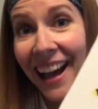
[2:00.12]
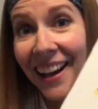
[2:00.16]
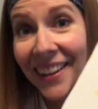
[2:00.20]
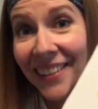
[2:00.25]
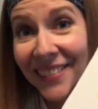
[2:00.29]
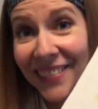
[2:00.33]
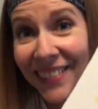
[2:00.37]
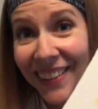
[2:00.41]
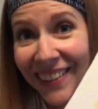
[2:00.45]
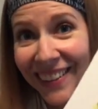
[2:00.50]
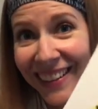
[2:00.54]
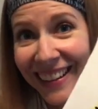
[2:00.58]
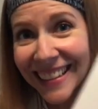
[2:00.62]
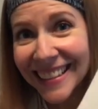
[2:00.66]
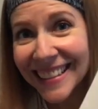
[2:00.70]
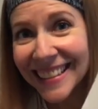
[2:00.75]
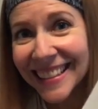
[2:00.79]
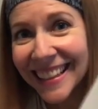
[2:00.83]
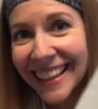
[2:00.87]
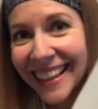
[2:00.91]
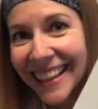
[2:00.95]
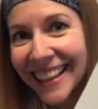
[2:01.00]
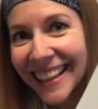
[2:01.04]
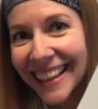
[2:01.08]
Of course.
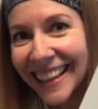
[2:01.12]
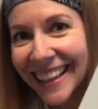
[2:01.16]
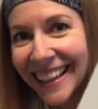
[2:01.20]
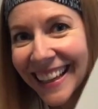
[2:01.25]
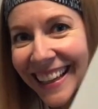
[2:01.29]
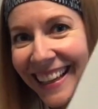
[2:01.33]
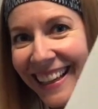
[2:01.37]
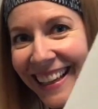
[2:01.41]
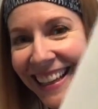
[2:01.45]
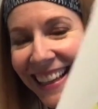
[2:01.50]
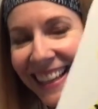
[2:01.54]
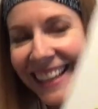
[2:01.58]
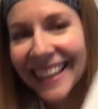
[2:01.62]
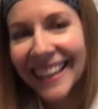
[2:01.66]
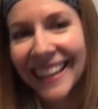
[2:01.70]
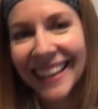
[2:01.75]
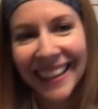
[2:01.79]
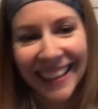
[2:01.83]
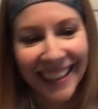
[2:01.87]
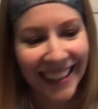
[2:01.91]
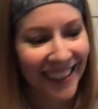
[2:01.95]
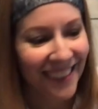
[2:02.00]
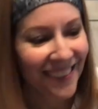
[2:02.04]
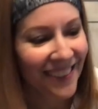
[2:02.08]

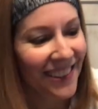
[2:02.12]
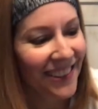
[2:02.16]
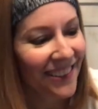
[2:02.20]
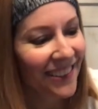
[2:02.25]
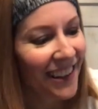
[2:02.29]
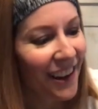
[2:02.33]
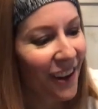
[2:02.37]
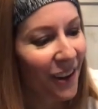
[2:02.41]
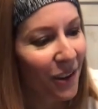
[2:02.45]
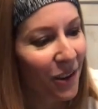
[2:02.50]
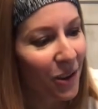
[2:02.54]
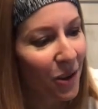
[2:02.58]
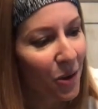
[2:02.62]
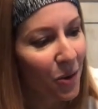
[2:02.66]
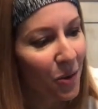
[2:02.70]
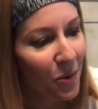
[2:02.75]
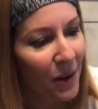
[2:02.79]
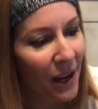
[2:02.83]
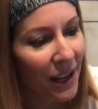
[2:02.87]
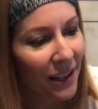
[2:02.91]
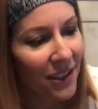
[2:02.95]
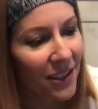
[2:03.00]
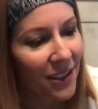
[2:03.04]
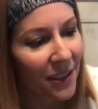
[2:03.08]
You do it how you
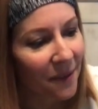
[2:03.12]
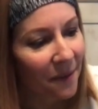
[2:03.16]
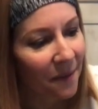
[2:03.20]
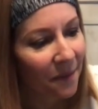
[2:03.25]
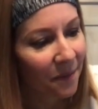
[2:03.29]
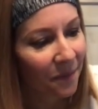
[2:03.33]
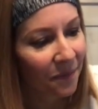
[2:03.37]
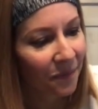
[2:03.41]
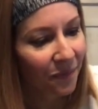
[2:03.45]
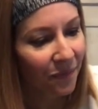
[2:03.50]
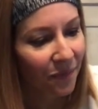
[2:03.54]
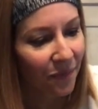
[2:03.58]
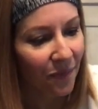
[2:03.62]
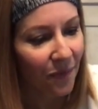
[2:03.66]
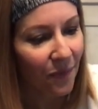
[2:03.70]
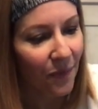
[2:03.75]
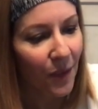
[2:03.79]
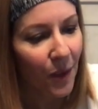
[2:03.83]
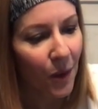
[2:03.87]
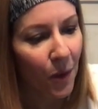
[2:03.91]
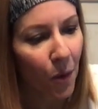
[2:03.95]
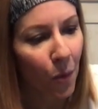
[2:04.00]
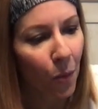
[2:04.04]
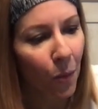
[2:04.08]
want to.
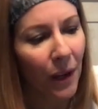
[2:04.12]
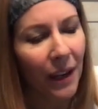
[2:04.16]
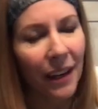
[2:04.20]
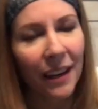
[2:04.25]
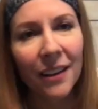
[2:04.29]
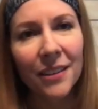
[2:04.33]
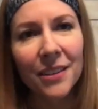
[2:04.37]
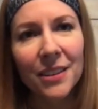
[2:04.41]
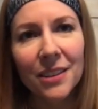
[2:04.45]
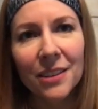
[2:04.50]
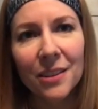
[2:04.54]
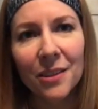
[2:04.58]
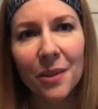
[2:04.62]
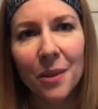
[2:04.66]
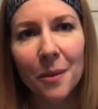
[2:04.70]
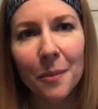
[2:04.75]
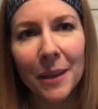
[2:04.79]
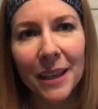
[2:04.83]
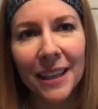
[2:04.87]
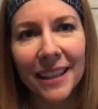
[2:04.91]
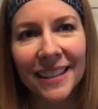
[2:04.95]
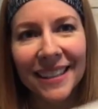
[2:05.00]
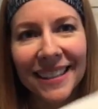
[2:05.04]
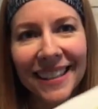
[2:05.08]
What else do the
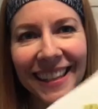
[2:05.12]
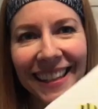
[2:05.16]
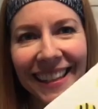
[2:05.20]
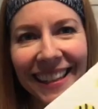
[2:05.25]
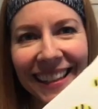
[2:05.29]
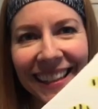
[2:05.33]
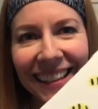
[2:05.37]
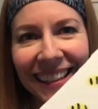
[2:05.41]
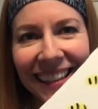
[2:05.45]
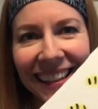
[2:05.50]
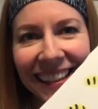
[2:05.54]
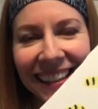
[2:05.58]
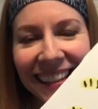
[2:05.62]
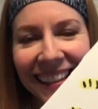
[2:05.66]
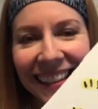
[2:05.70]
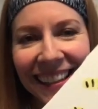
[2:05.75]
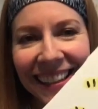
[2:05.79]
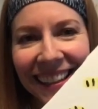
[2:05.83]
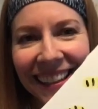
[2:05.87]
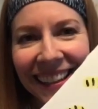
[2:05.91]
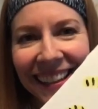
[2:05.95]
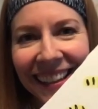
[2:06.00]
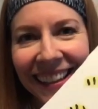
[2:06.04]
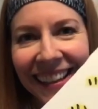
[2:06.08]
bees need?
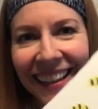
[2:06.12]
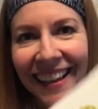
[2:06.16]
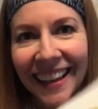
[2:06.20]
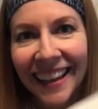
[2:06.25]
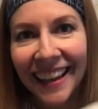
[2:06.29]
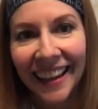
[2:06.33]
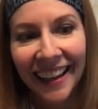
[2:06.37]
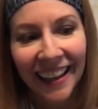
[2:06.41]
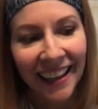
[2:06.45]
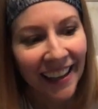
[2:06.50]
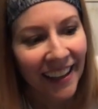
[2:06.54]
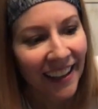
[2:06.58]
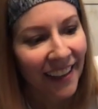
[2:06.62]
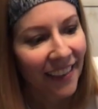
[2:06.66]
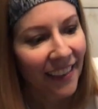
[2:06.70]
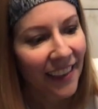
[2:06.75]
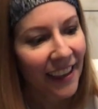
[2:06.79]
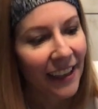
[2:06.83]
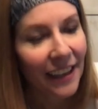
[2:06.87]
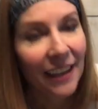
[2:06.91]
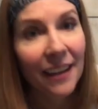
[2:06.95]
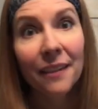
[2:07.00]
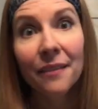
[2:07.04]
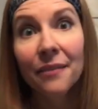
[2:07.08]
They
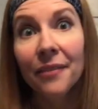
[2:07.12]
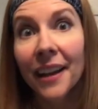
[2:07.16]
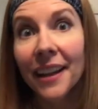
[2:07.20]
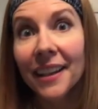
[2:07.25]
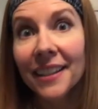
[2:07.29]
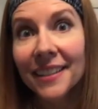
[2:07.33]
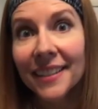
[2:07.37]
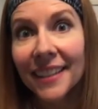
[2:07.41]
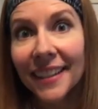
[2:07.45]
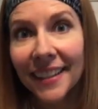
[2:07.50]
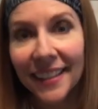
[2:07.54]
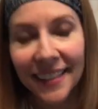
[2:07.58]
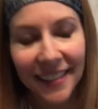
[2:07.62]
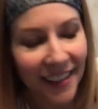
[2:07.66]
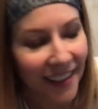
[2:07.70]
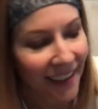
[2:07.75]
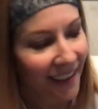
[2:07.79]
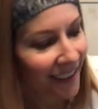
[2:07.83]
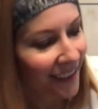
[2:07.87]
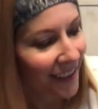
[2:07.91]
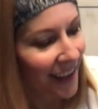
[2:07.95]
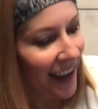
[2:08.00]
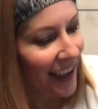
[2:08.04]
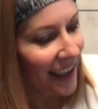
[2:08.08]
need faces,
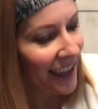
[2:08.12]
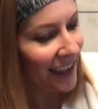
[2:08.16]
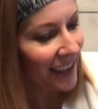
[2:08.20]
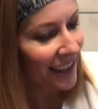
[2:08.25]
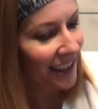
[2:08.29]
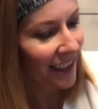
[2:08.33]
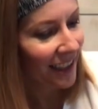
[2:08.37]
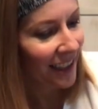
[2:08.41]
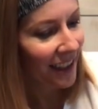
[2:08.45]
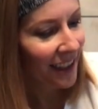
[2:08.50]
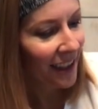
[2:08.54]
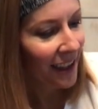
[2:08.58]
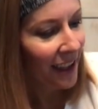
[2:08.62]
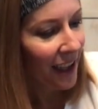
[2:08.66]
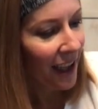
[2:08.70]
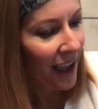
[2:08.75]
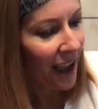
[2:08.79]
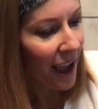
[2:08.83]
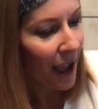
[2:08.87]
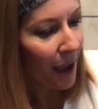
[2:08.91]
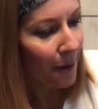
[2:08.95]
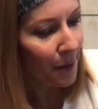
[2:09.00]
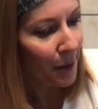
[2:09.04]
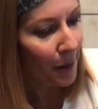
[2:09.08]
right?
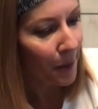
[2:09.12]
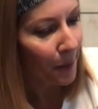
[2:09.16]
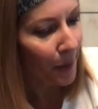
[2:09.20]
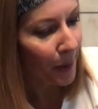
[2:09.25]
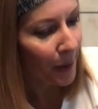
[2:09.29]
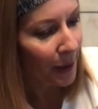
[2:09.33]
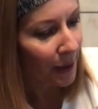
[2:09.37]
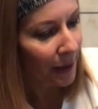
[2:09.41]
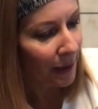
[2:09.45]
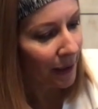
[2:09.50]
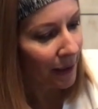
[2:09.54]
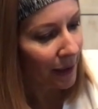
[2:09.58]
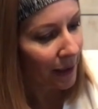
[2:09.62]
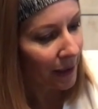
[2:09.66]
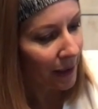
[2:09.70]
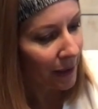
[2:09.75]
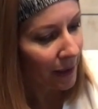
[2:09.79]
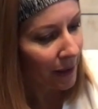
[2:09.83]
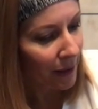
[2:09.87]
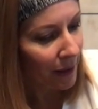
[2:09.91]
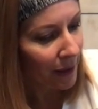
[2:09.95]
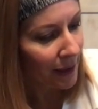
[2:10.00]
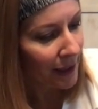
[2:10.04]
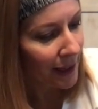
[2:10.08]
I'm going to put a
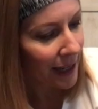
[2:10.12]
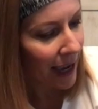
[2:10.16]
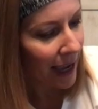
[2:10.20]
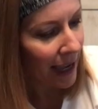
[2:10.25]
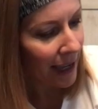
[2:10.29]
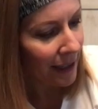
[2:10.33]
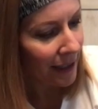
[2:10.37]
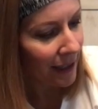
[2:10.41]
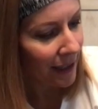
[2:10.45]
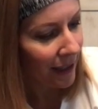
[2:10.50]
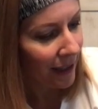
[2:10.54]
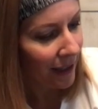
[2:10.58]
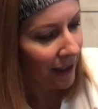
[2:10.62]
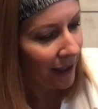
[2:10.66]
little dot